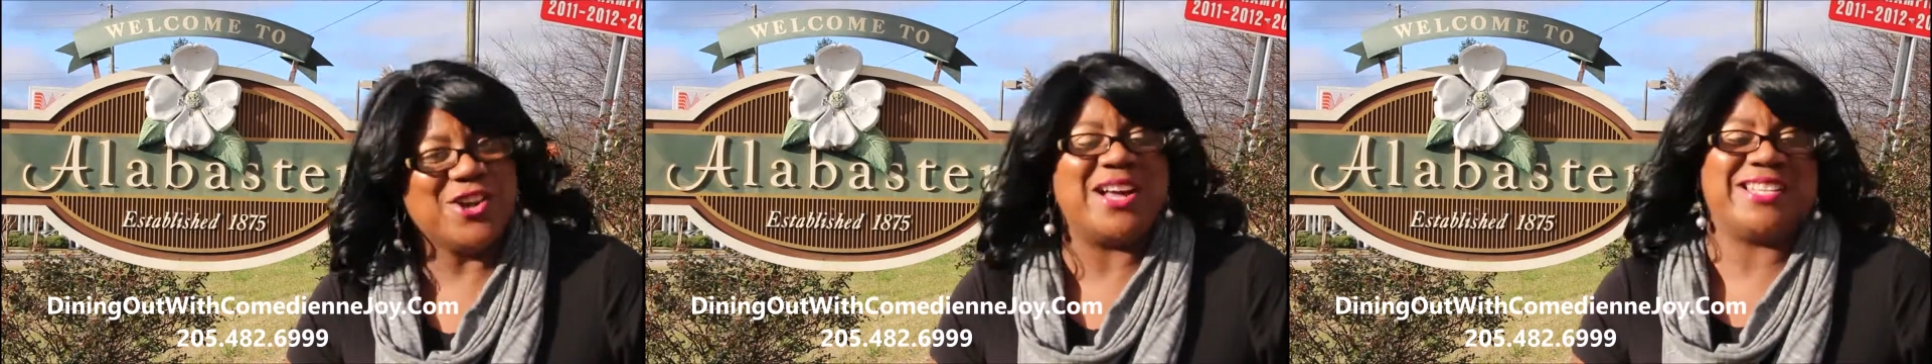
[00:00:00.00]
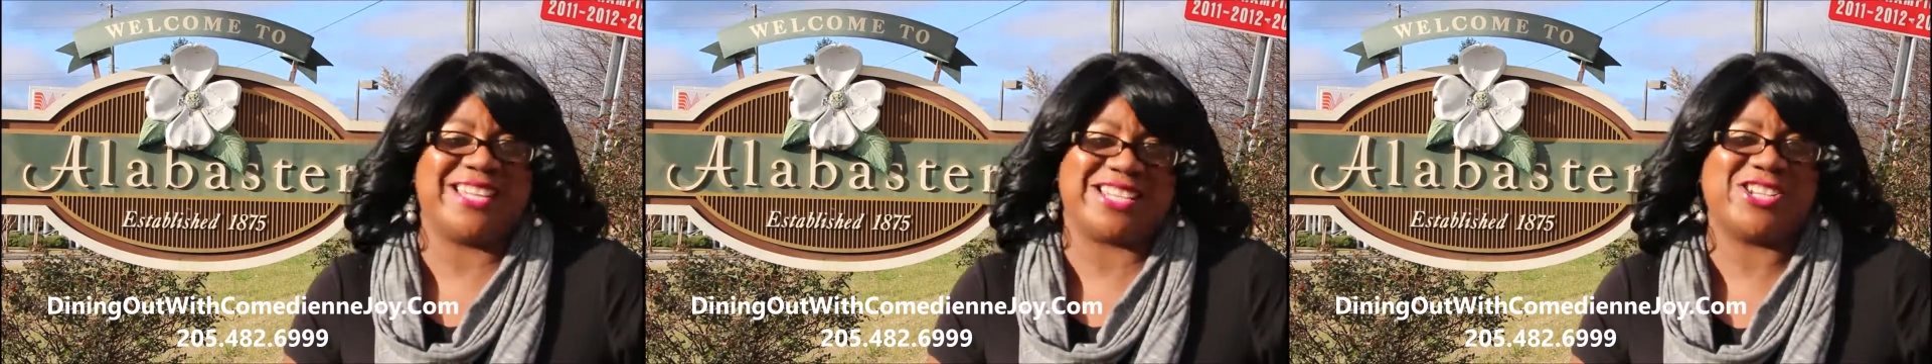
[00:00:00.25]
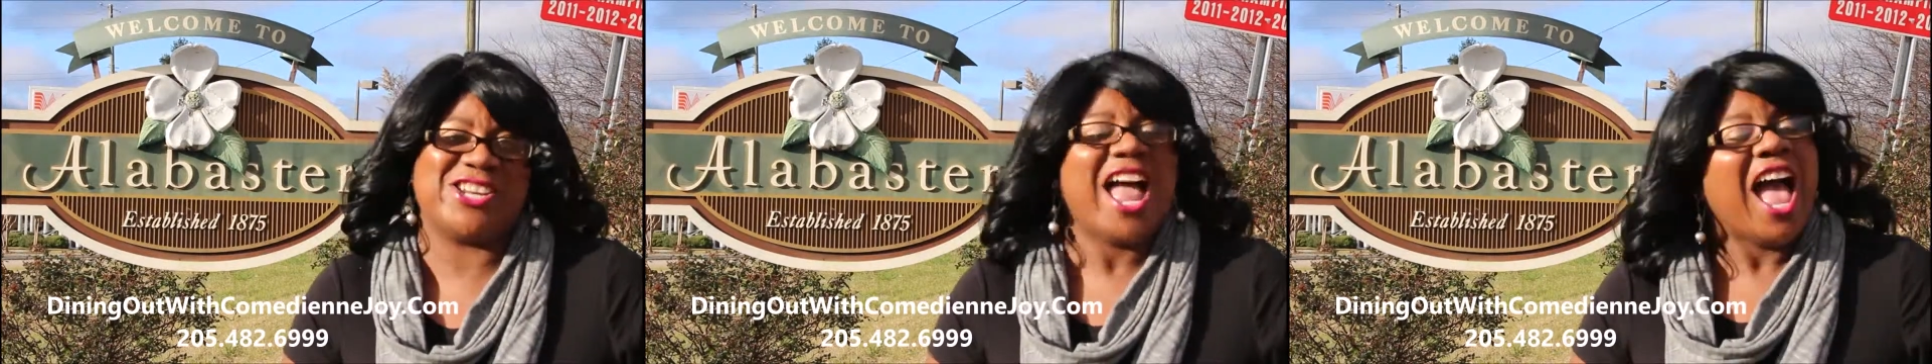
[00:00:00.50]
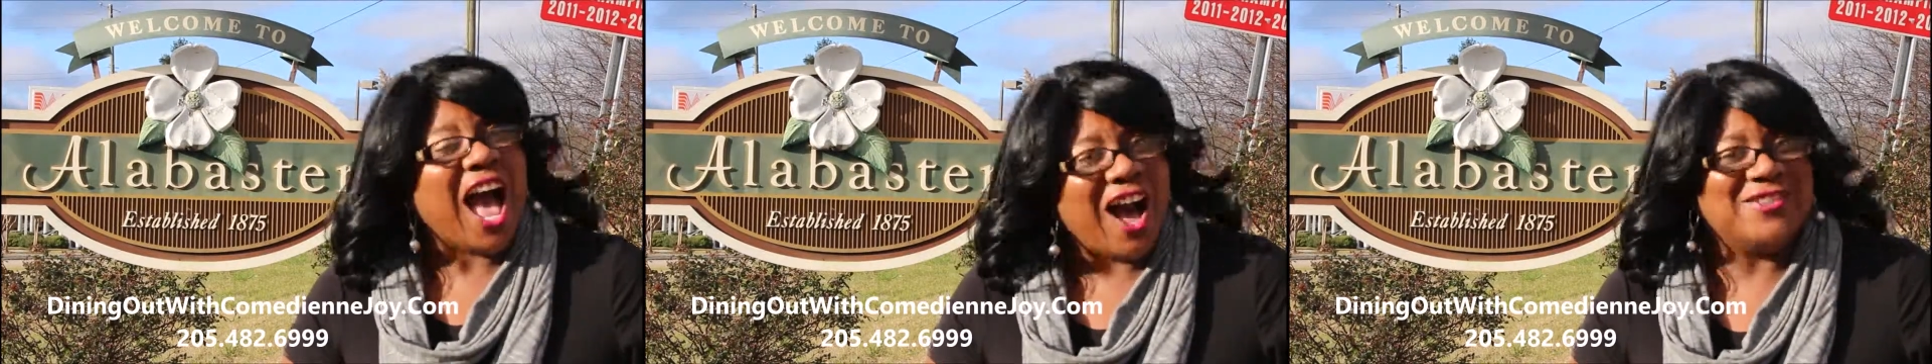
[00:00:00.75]
new edition
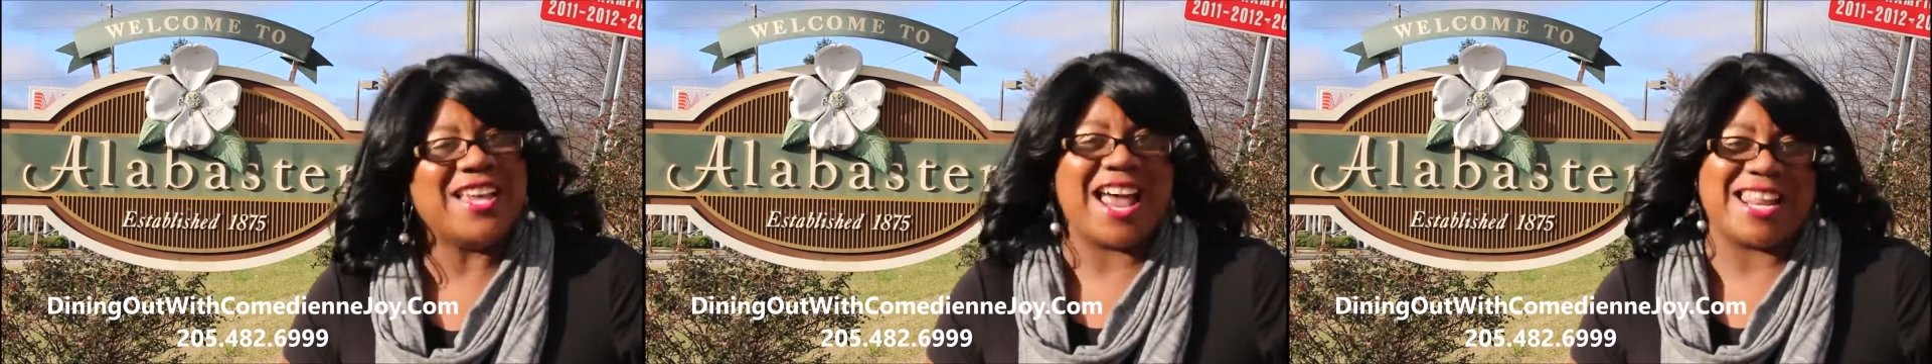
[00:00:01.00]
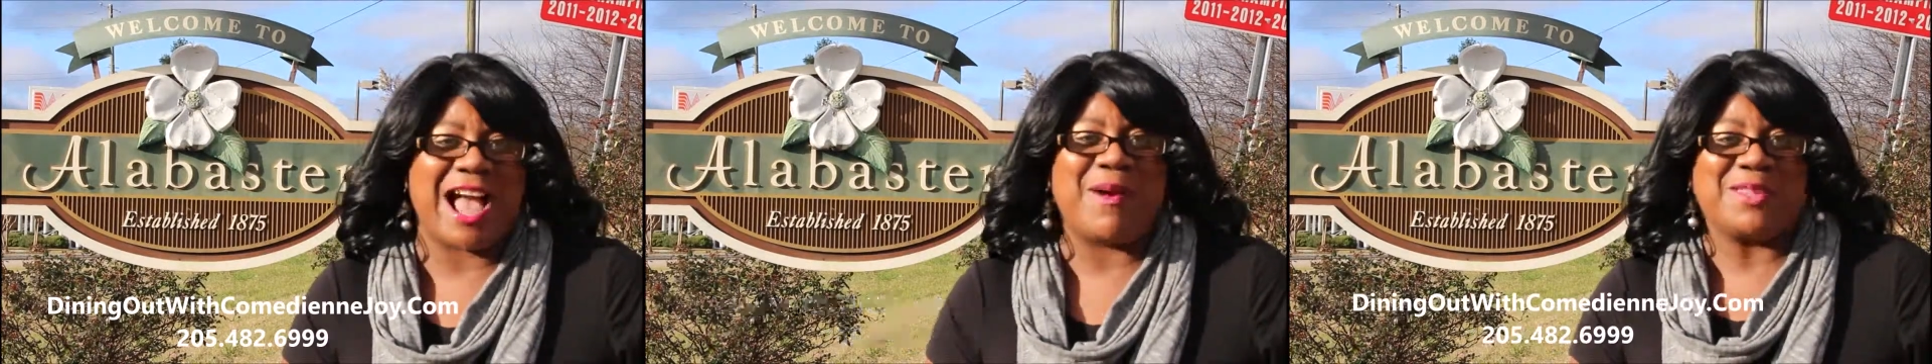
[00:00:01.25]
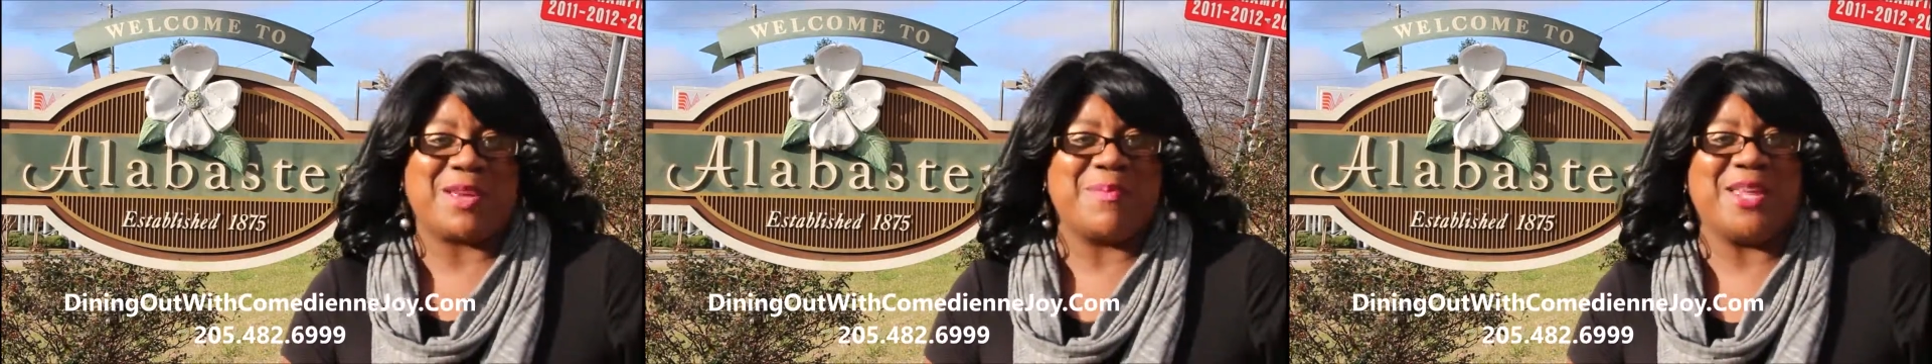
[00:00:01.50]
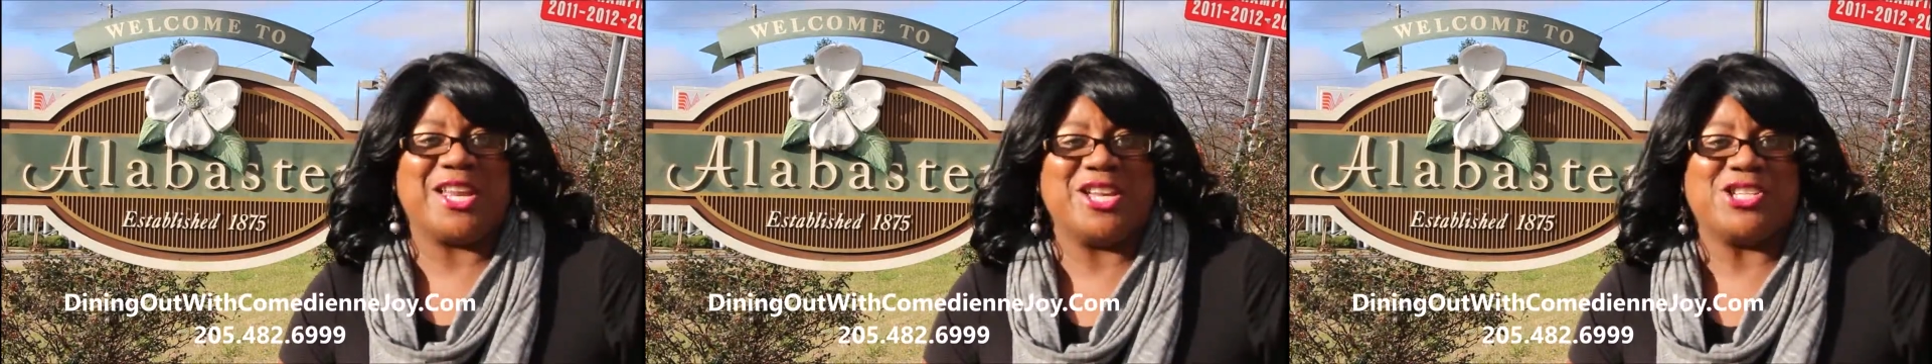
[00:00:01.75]
of out.
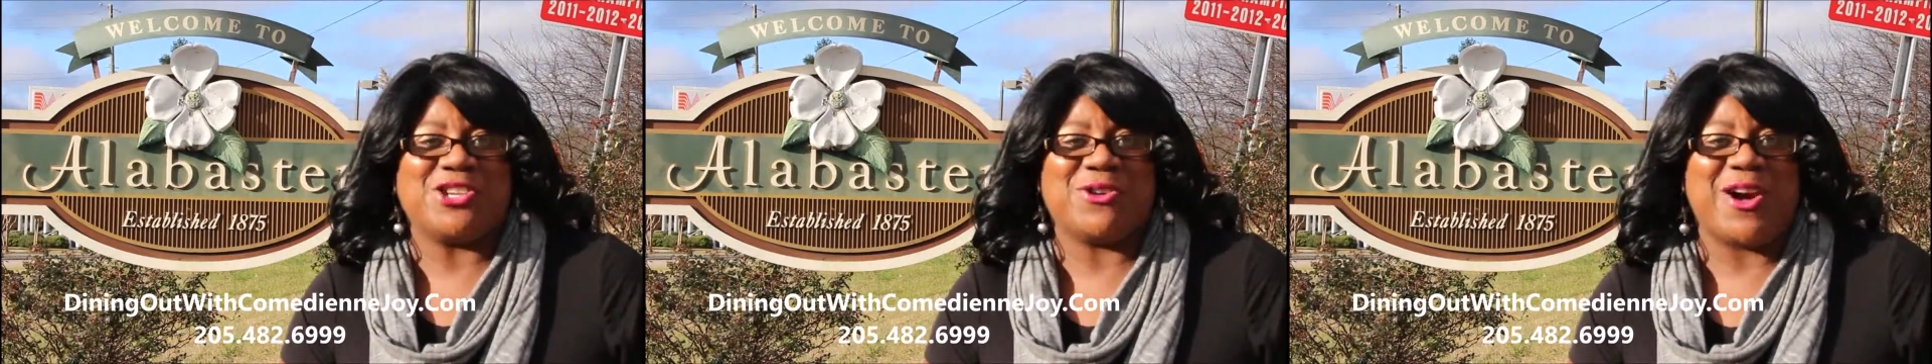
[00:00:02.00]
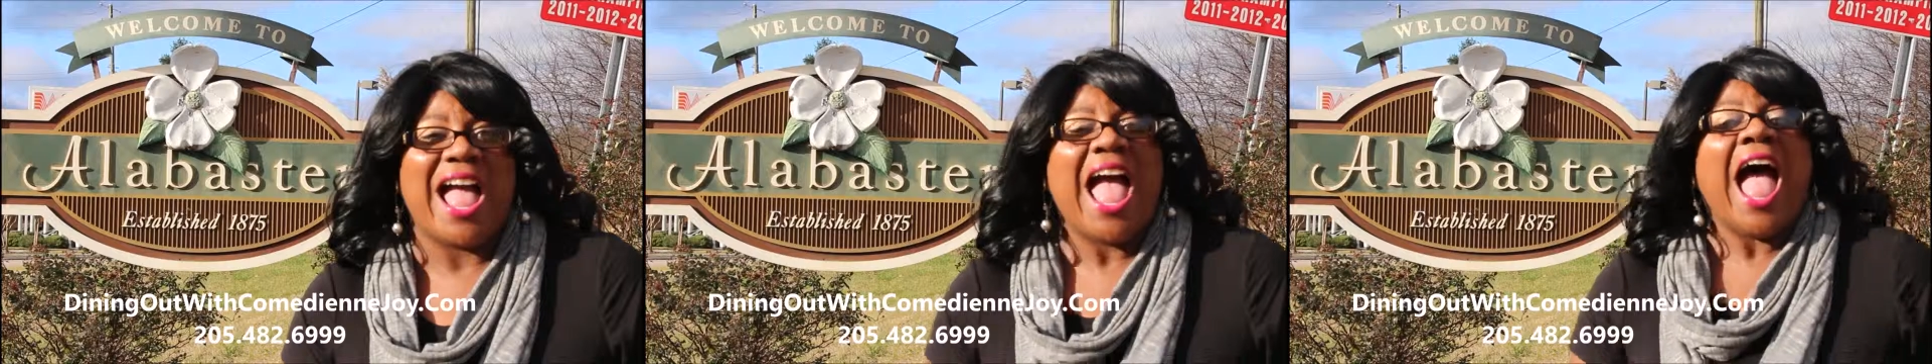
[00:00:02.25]
Comedian Joy.